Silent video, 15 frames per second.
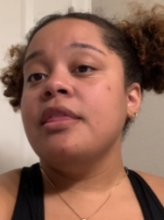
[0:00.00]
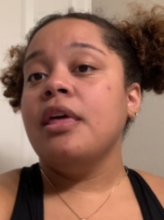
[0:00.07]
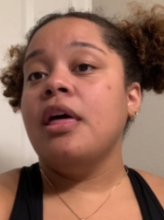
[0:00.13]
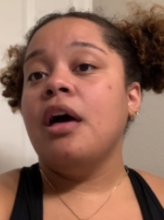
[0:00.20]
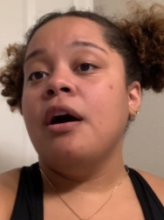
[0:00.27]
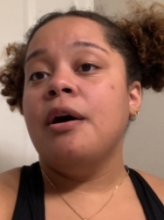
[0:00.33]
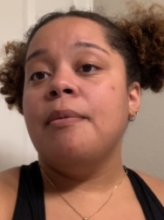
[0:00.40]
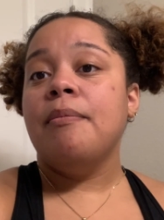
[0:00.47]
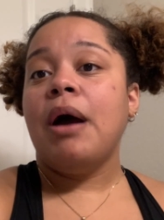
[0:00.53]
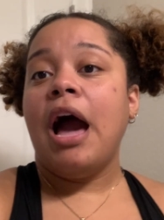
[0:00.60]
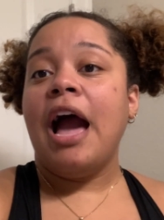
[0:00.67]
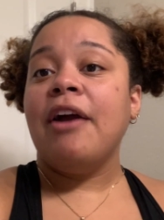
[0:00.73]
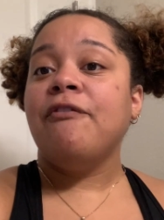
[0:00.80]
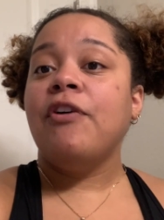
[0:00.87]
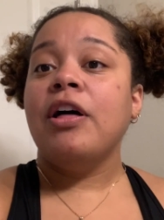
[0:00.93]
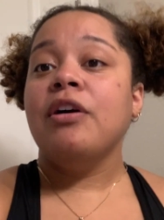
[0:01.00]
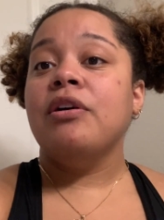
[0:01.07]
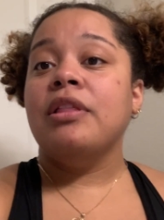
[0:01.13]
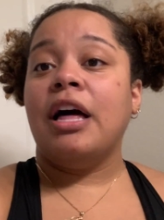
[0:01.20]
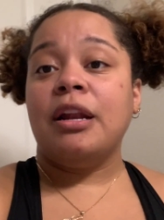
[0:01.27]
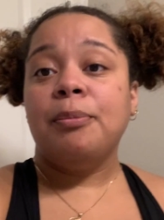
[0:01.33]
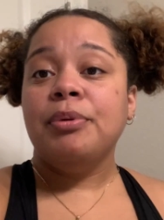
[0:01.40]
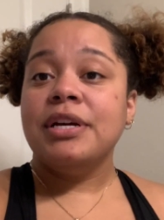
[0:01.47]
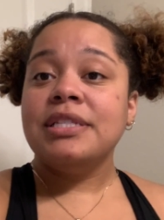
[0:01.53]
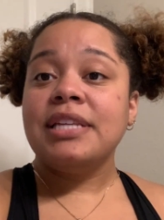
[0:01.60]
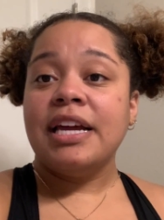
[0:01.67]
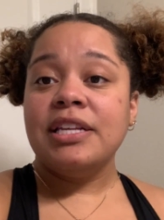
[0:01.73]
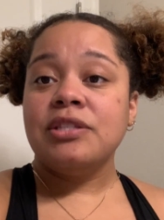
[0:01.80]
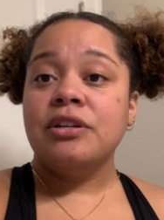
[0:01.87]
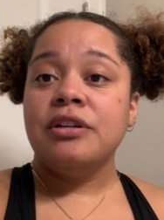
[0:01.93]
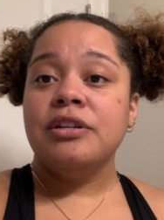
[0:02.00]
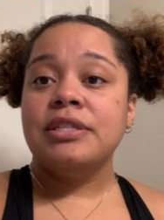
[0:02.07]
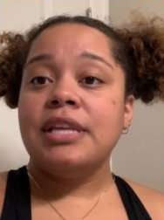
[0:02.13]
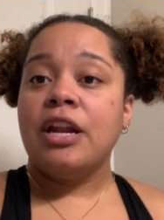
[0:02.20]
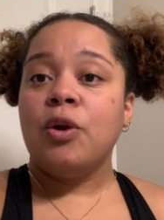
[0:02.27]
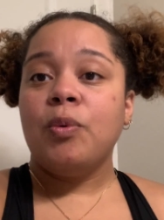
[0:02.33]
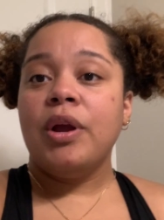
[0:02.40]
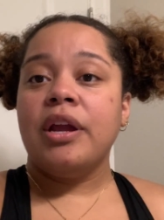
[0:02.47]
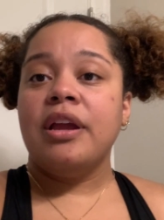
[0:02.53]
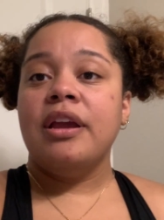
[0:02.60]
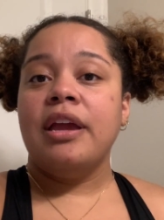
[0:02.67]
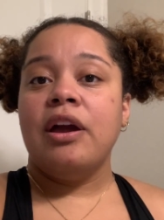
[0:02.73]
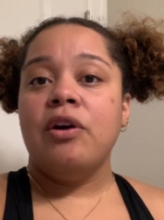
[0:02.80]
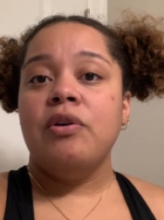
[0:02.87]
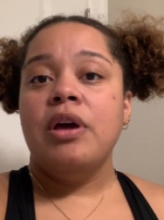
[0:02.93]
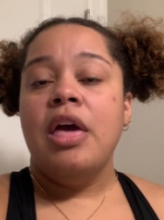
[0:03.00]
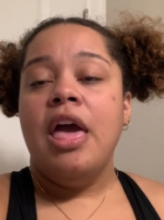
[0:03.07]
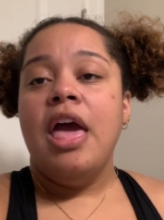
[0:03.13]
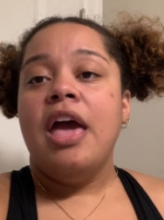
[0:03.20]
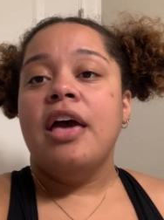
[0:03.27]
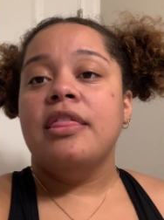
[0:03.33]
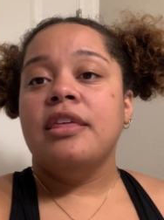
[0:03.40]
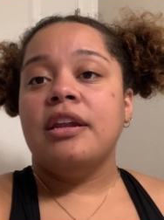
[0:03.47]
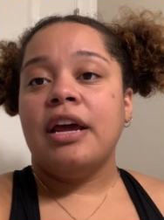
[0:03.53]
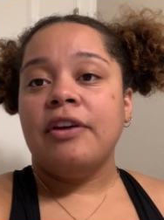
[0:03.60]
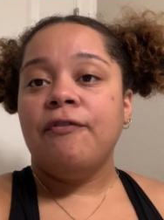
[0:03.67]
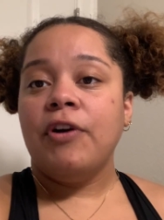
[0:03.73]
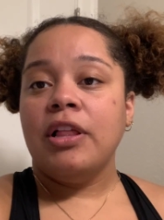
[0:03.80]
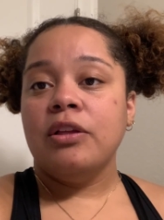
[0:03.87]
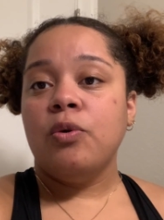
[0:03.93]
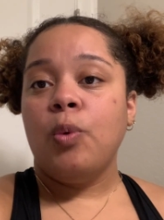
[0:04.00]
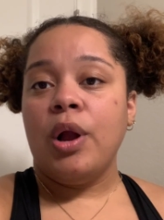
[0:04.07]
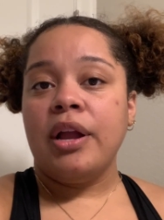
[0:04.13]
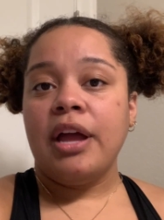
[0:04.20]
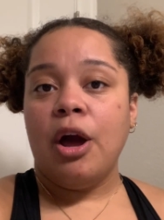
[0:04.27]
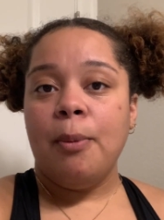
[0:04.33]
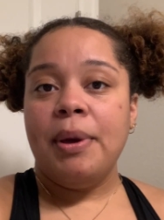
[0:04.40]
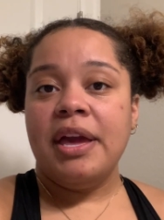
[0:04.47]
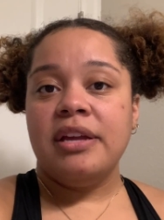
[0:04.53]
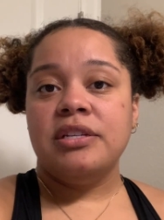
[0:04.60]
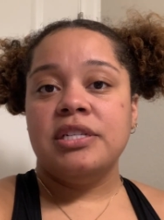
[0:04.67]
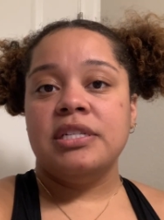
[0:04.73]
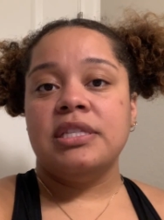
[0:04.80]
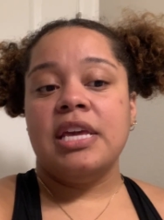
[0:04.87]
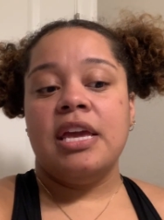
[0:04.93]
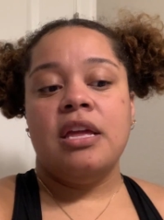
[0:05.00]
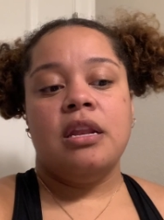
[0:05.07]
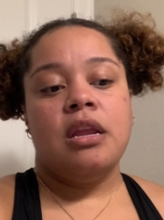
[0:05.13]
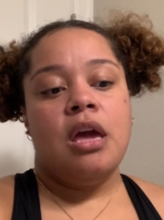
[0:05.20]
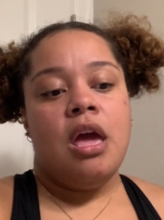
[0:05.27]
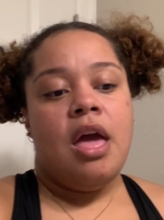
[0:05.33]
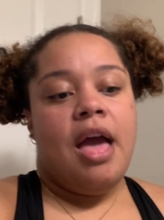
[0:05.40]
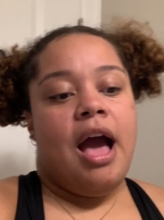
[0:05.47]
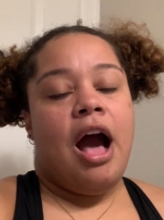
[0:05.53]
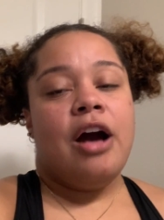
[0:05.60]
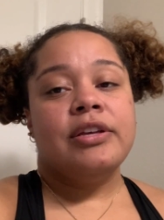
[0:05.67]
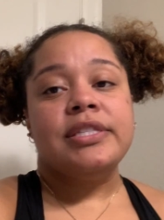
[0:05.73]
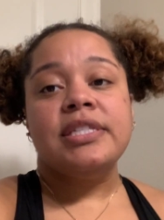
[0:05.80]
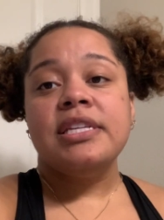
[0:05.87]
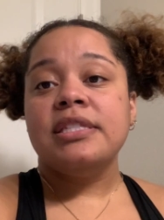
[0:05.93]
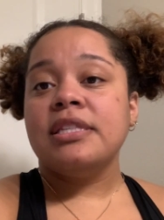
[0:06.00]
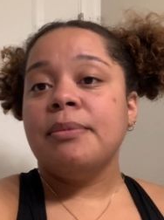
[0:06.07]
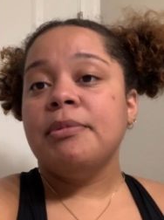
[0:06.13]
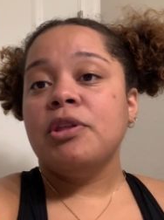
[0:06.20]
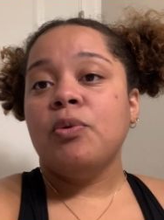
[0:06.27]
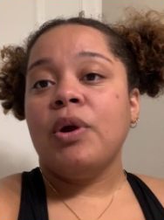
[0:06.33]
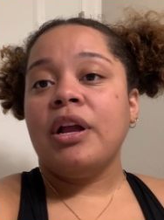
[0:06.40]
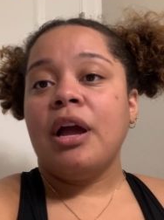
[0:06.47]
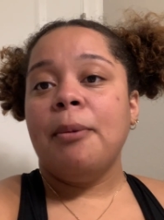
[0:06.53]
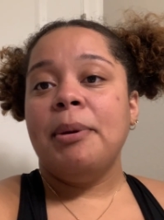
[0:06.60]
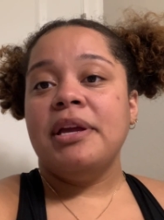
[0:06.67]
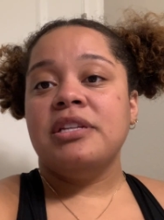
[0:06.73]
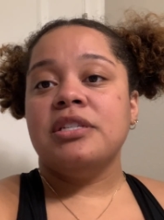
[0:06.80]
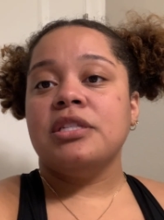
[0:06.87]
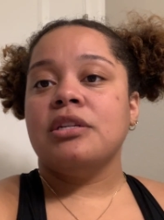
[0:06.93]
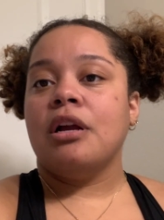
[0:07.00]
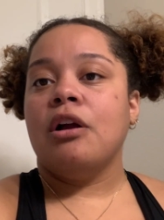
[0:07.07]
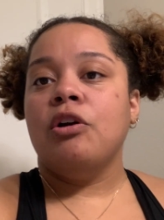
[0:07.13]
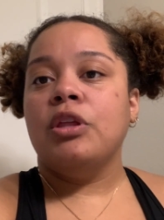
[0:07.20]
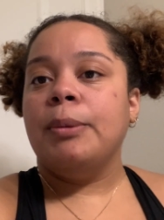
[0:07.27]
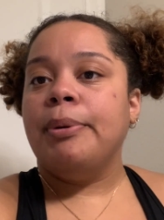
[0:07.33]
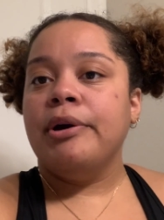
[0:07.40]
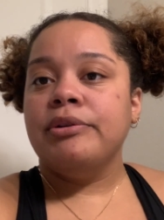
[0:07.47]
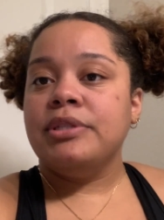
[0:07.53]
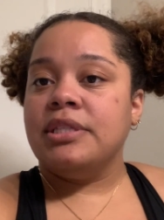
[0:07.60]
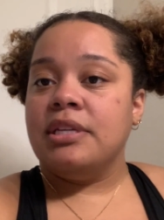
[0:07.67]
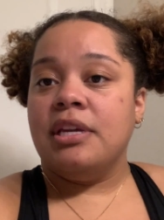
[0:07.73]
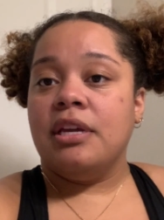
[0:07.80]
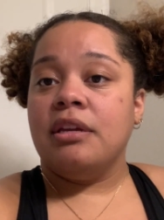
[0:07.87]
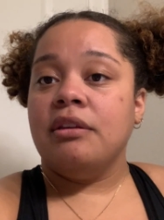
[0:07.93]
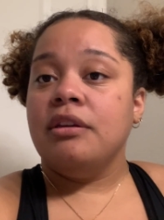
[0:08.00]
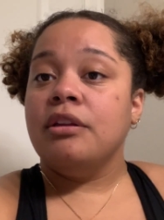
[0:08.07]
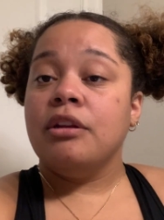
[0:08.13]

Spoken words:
a lot of plus size girls that are working out, and then I follow workout pages, and I'll see some of the workout pages are only posting,